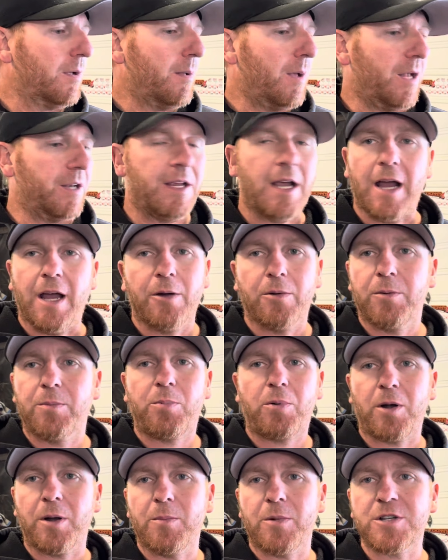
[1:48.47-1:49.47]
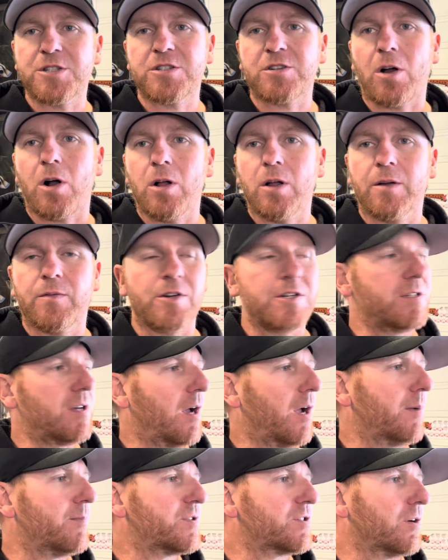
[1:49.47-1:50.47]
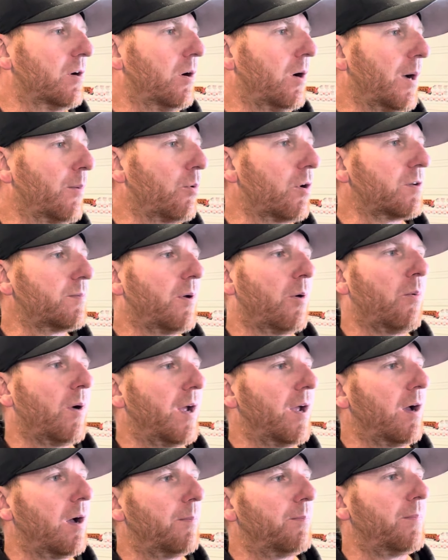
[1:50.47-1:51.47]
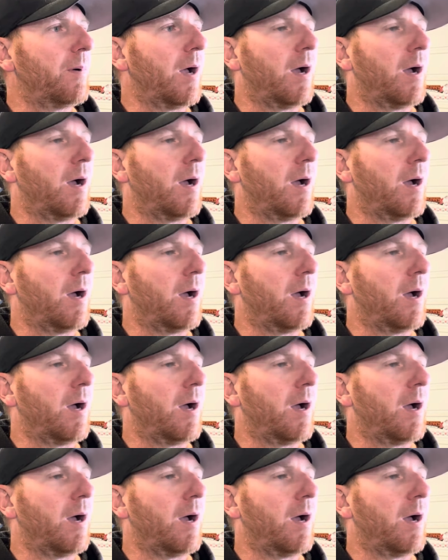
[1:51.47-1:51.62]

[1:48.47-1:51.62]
And yeah, it would pretty much stall every time. So I worked my way up.